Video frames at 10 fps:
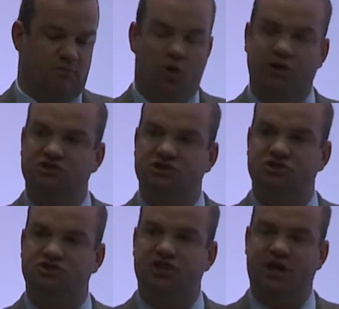
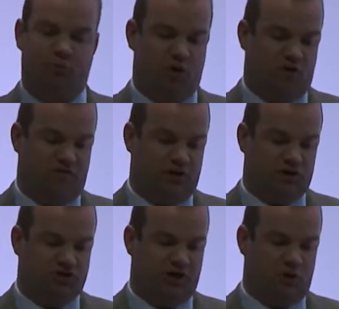bonuses, share profit, or
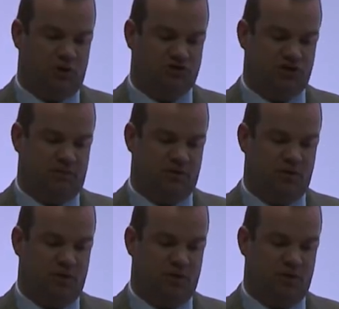share ownership.